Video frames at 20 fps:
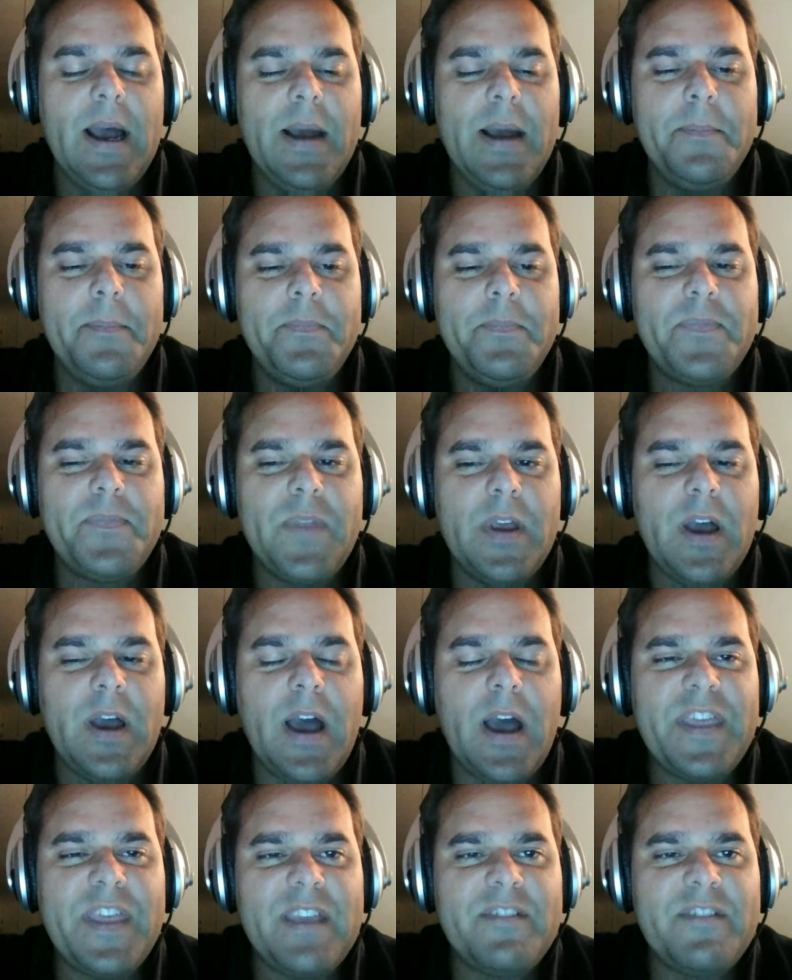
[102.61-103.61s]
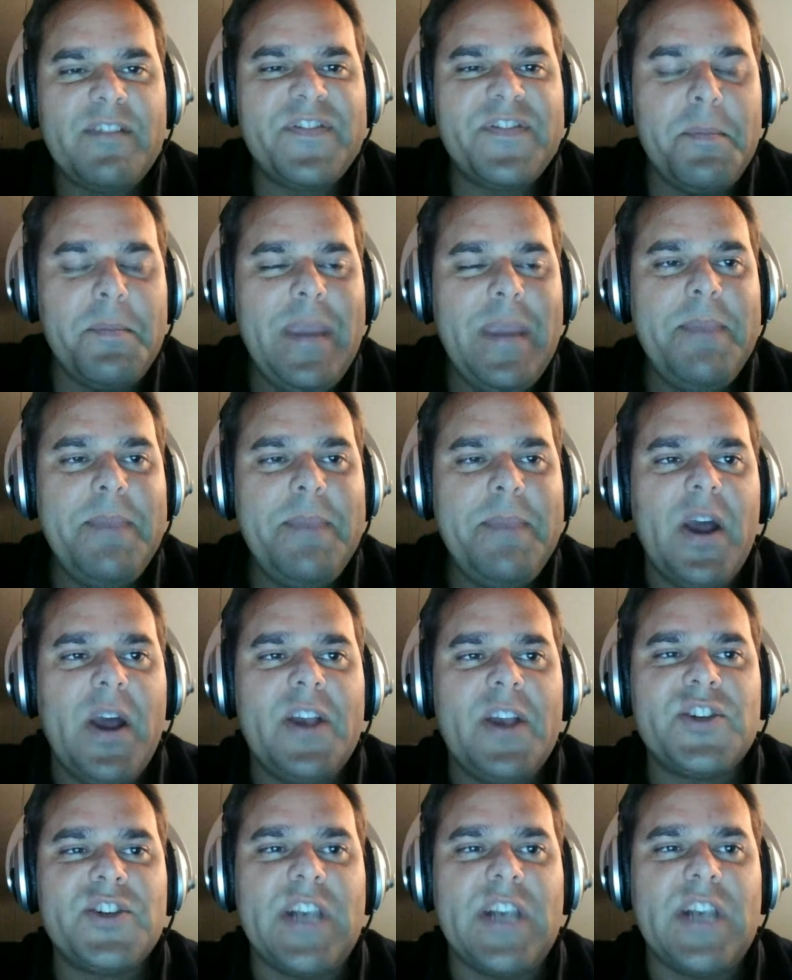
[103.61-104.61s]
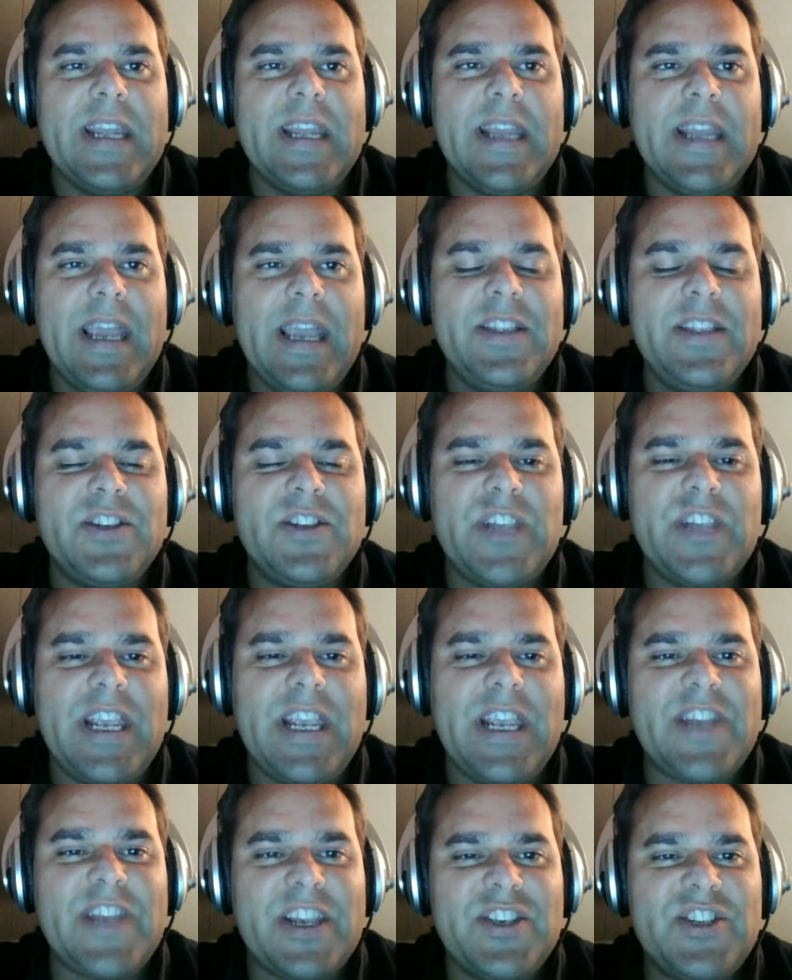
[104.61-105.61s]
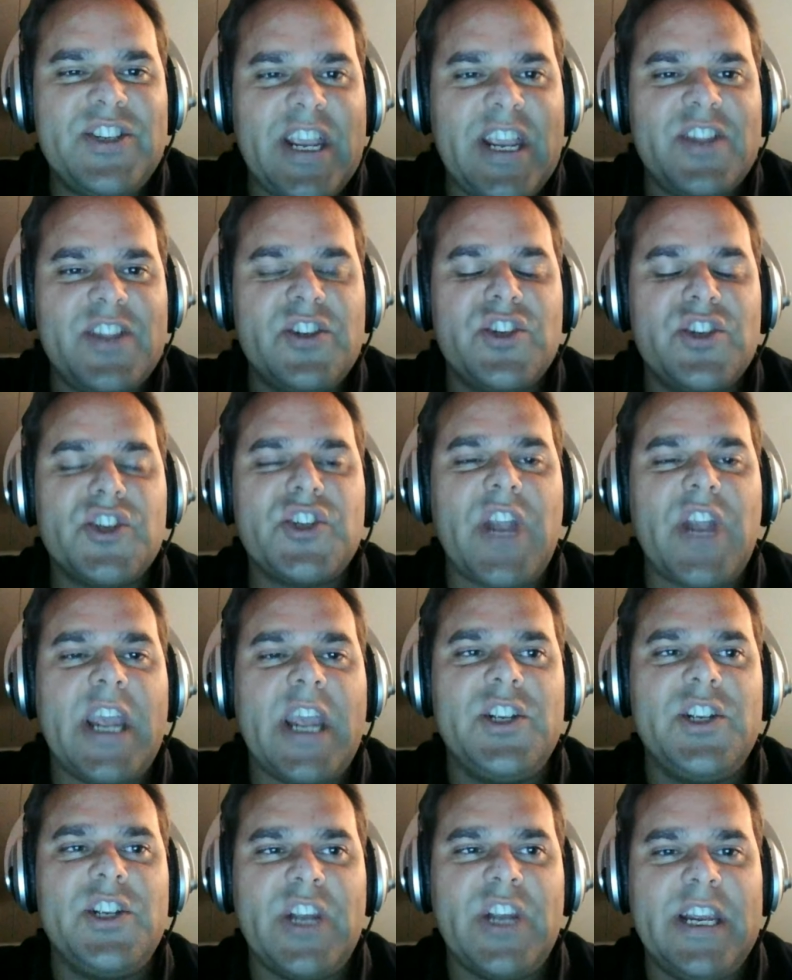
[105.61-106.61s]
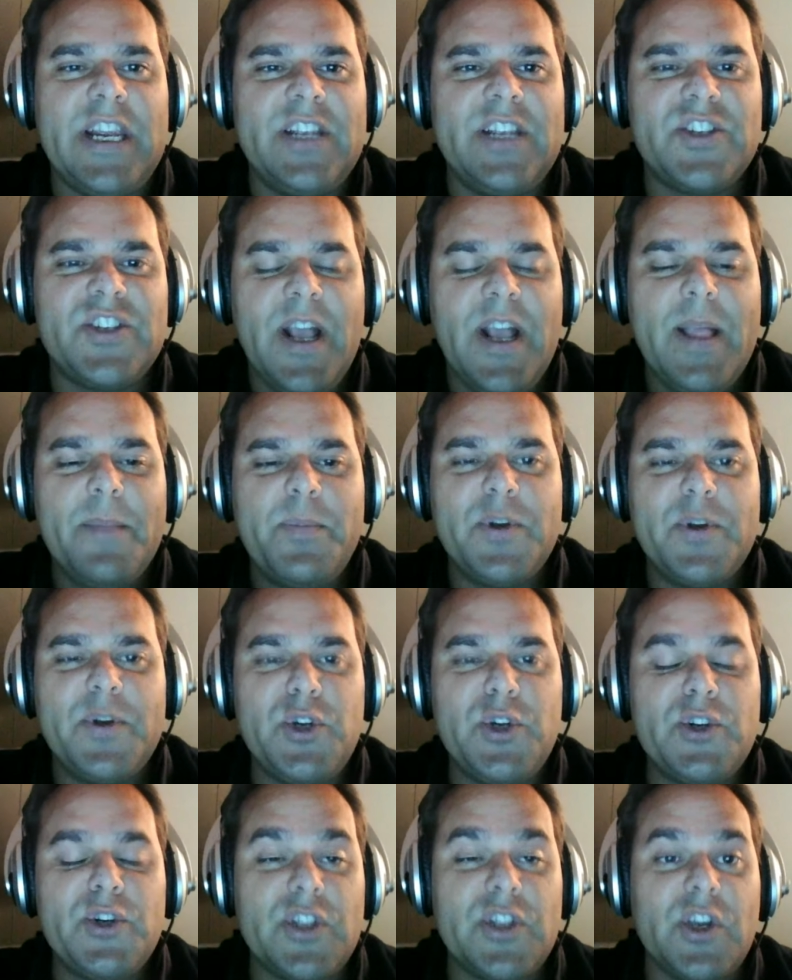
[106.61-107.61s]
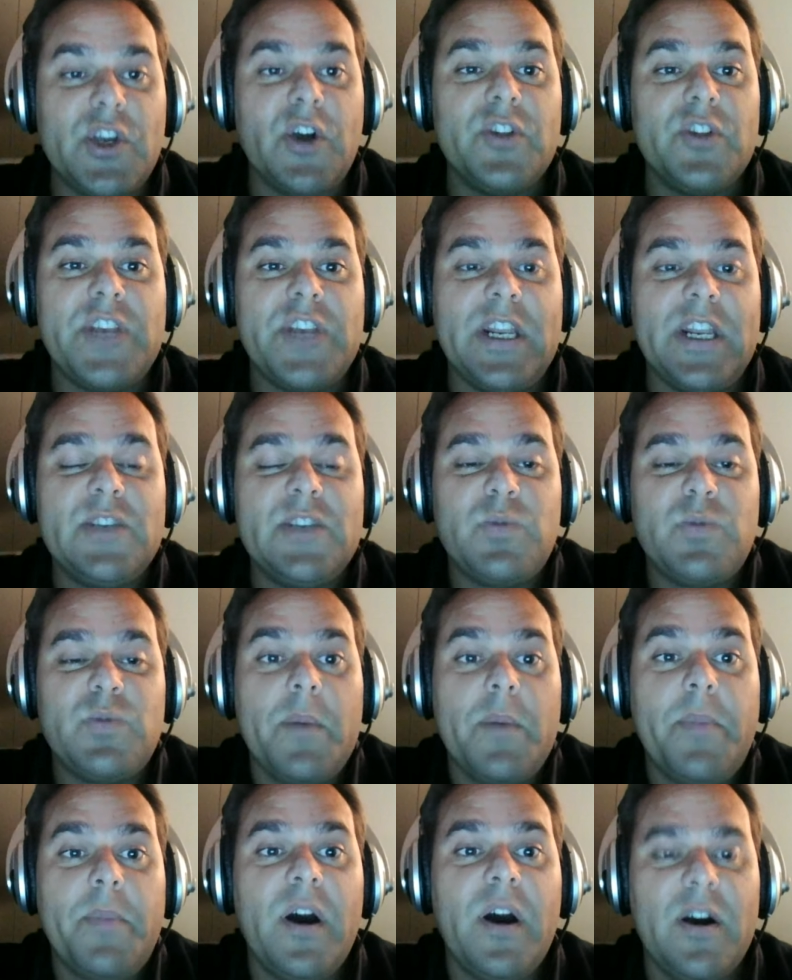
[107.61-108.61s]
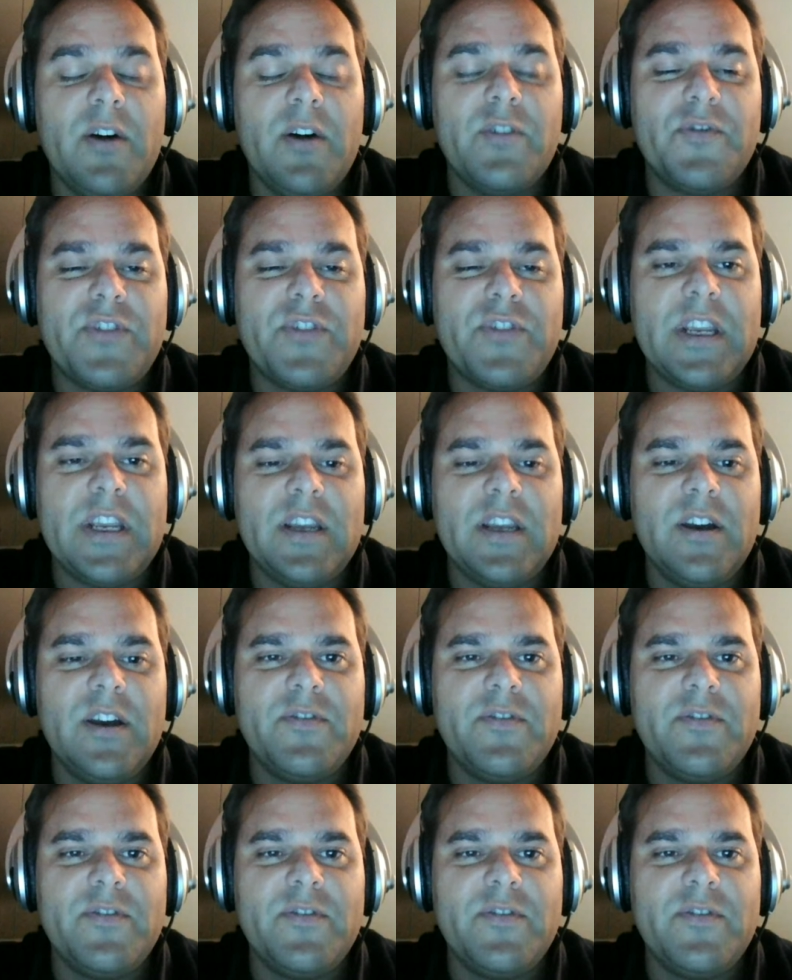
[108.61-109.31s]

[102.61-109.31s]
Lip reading: I think for me personally, it's that second stage. Is producing the content is one part of the